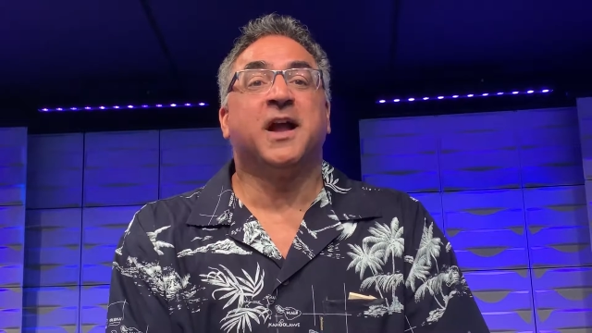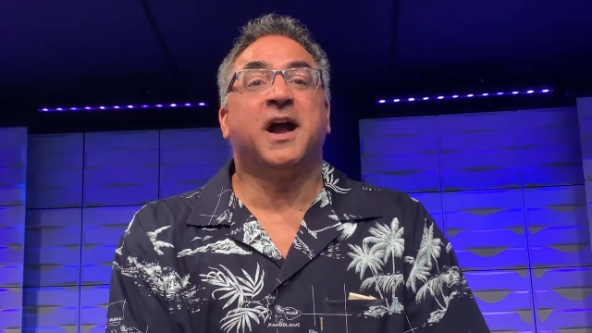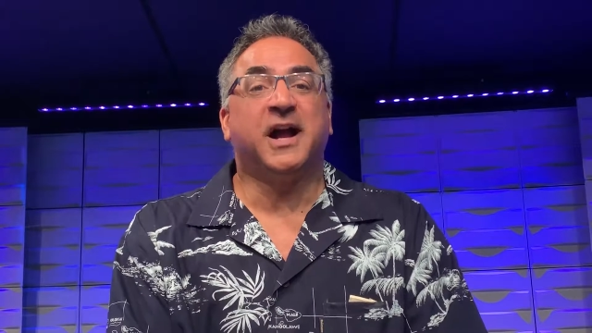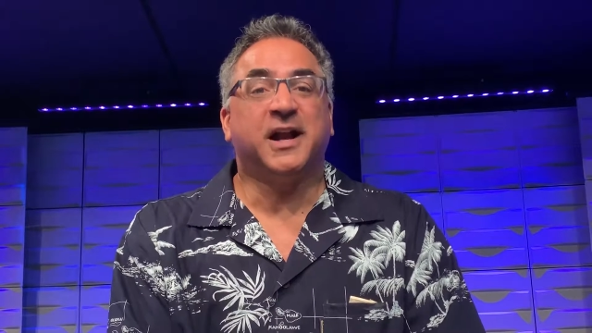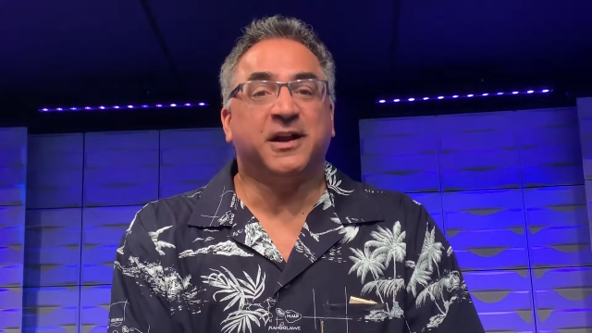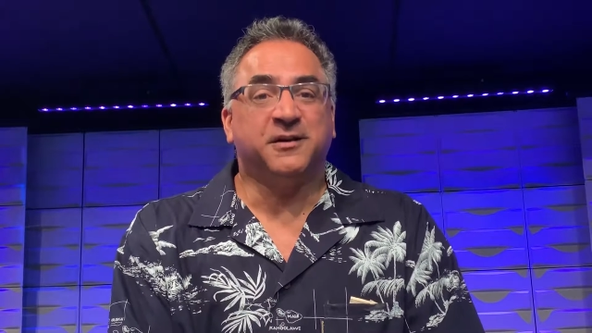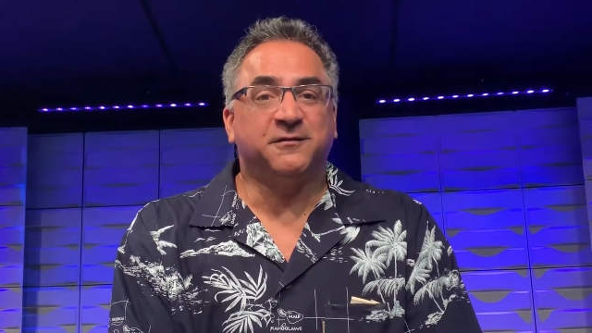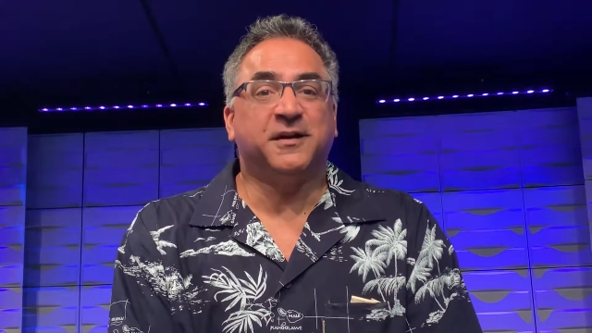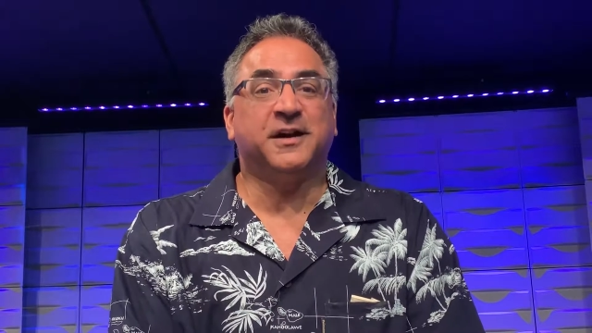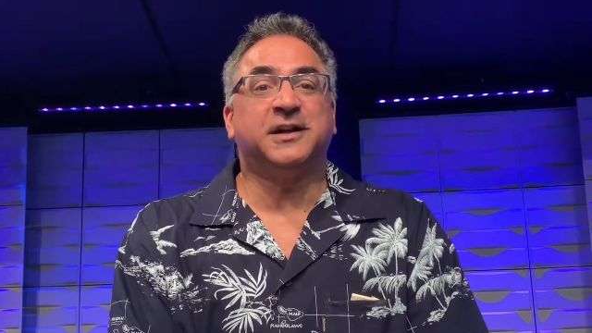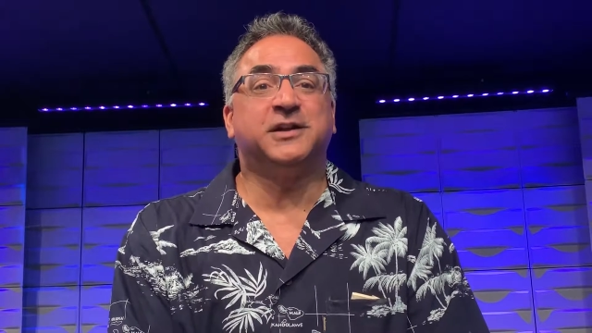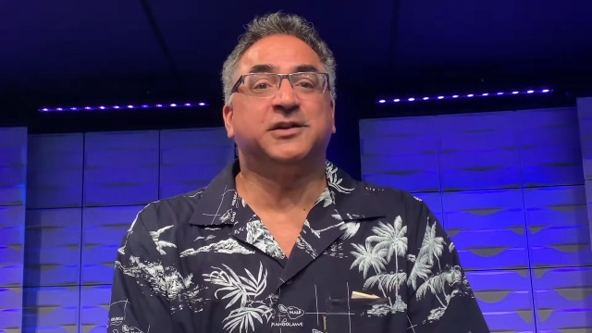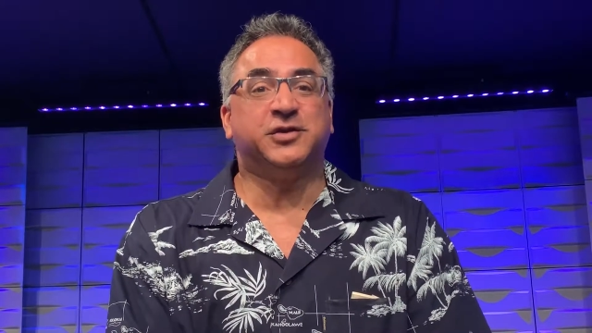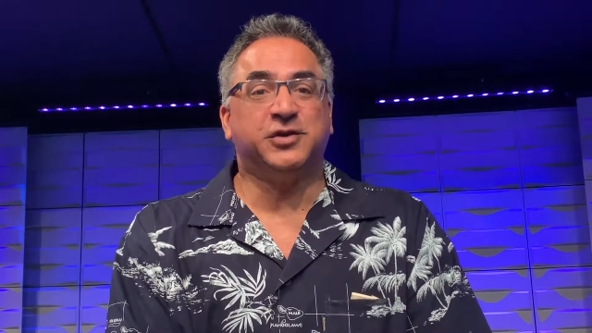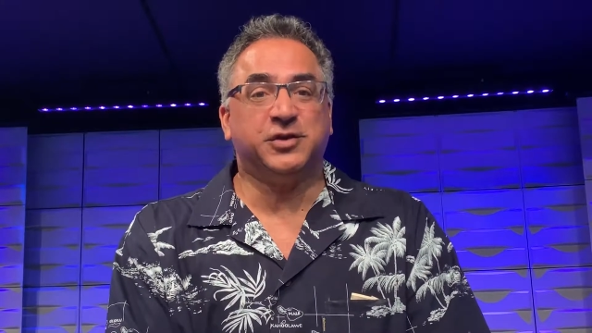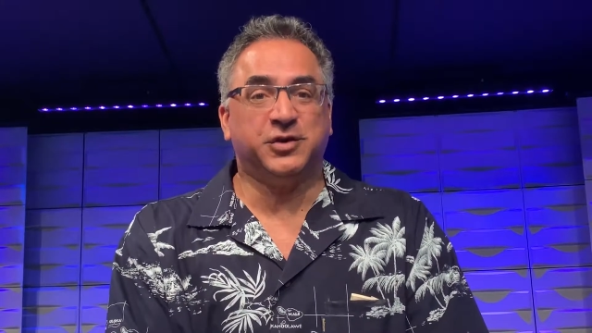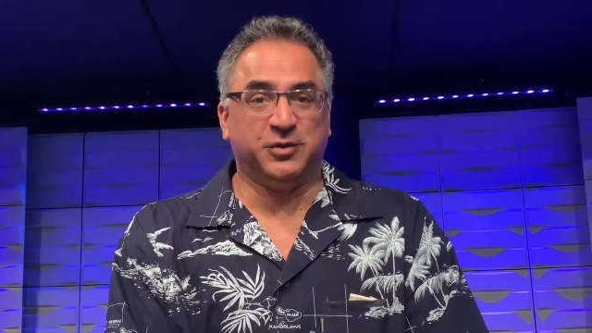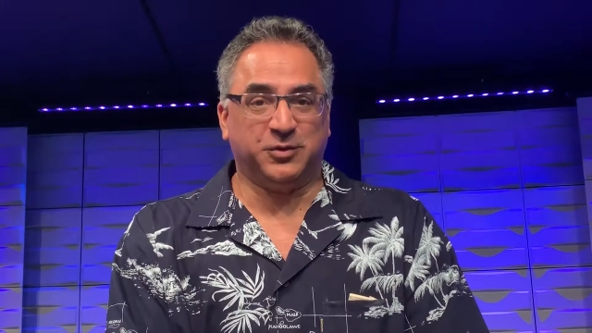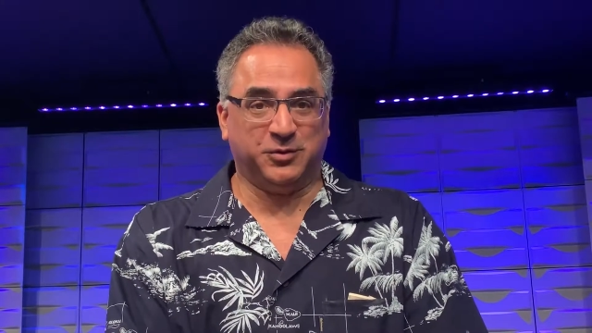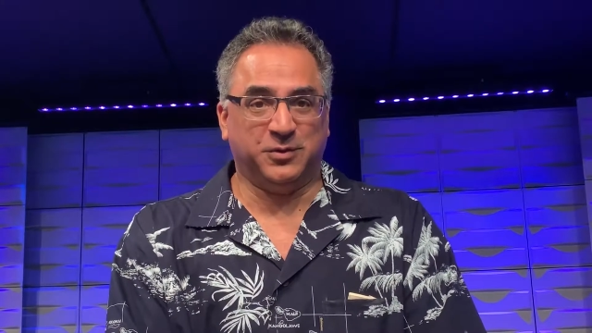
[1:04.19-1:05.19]
I invite
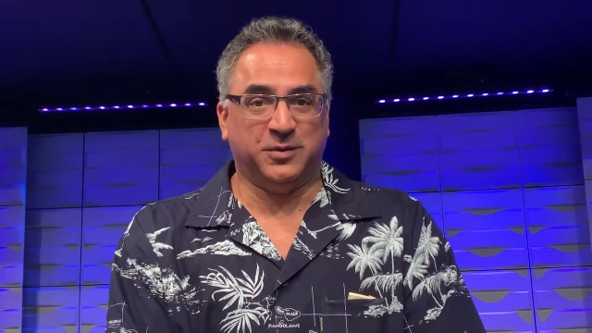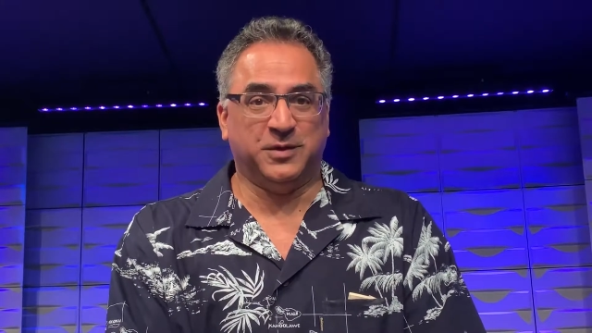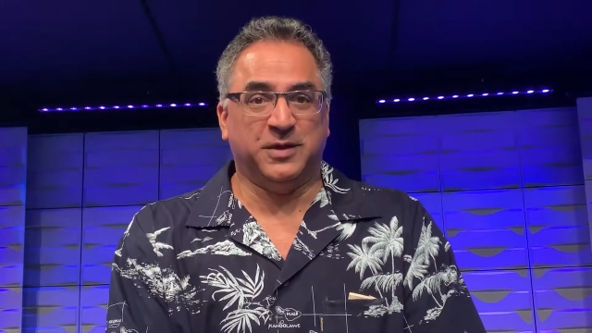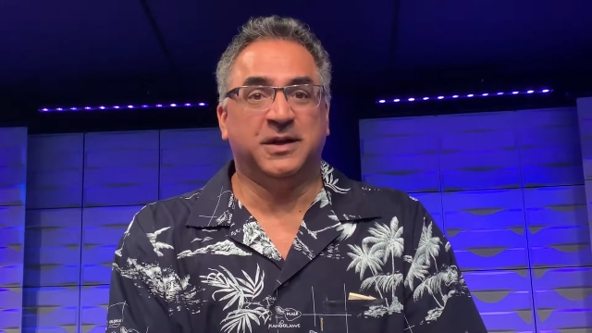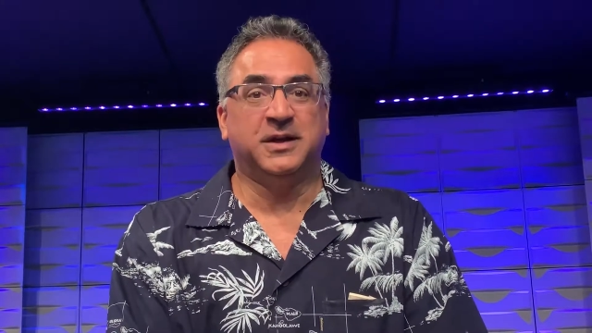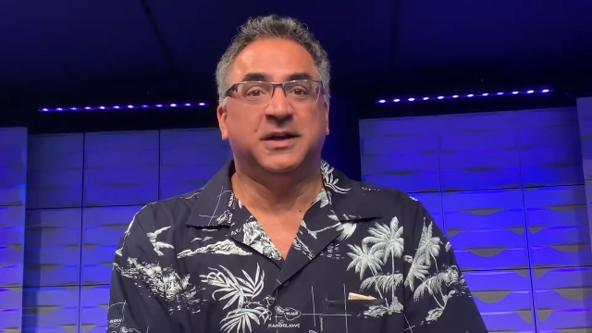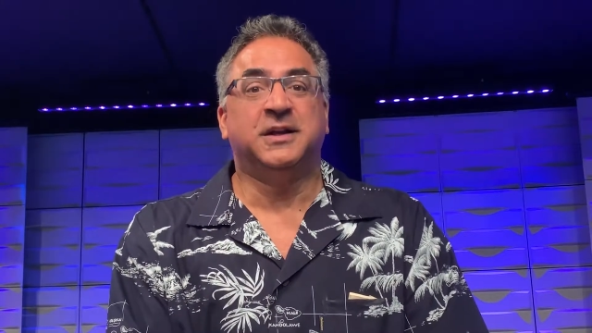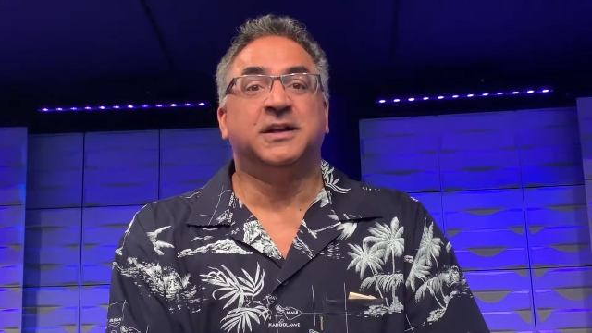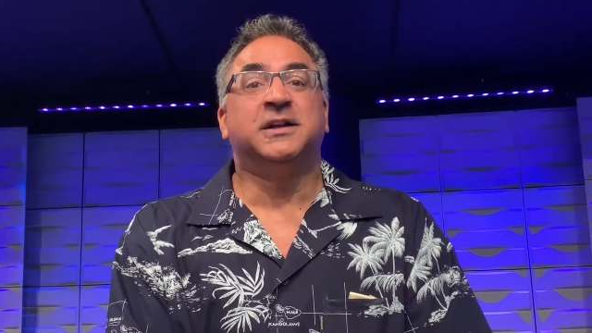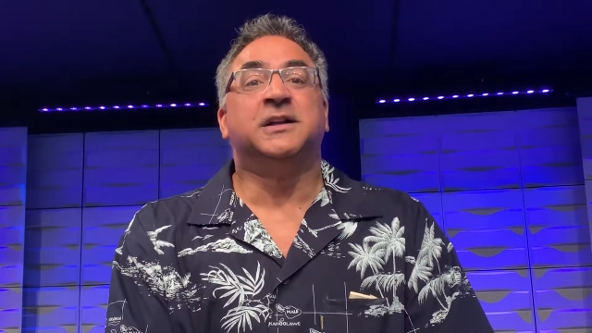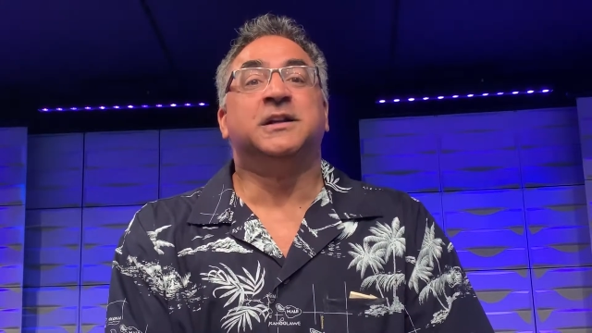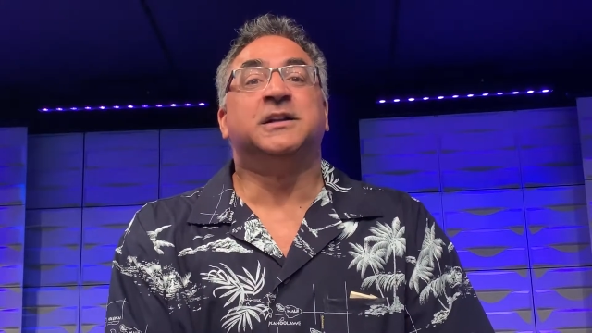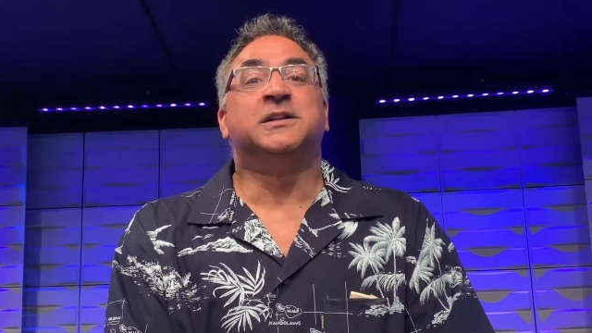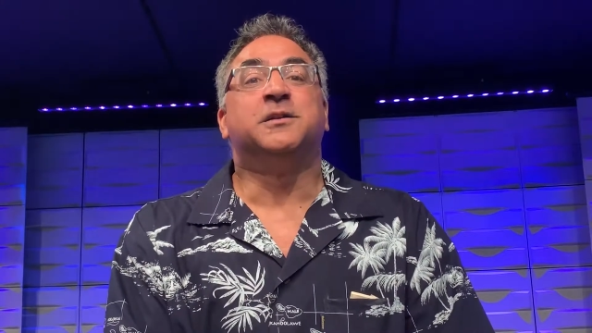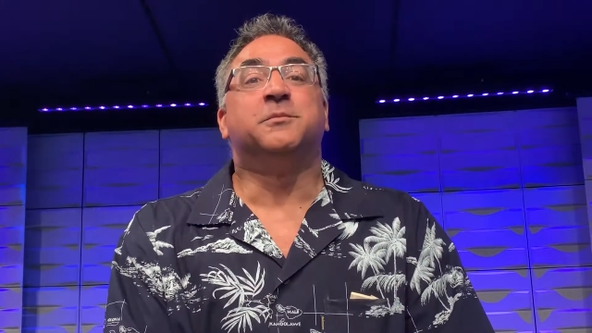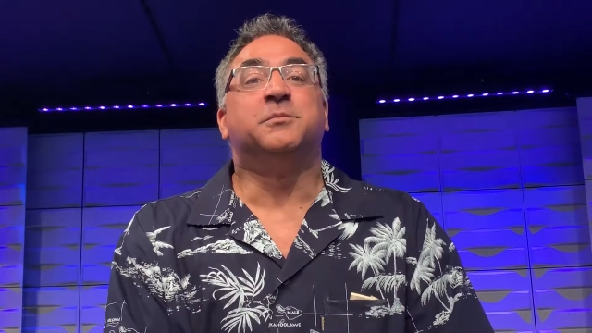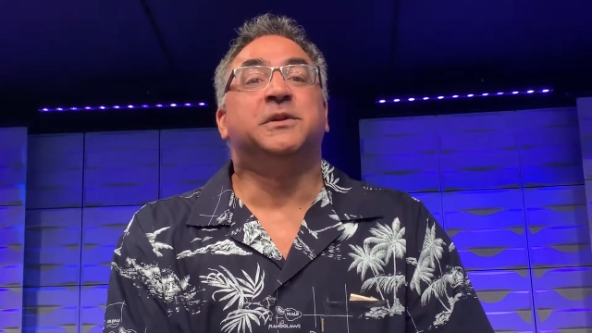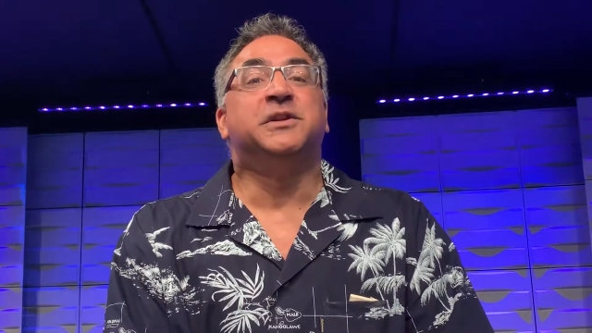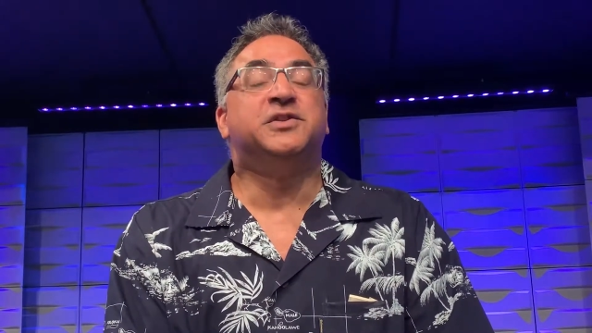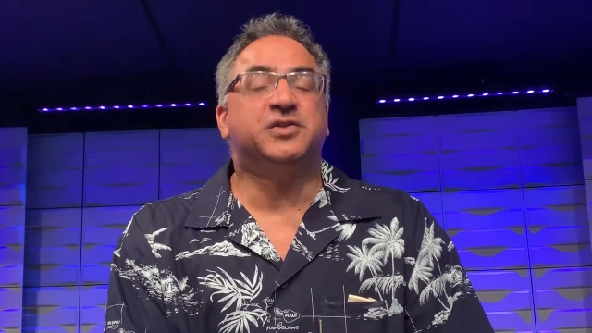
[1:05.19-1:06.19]
you
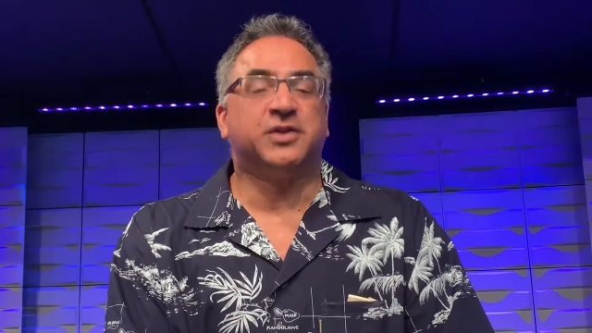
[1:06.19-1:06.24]
to be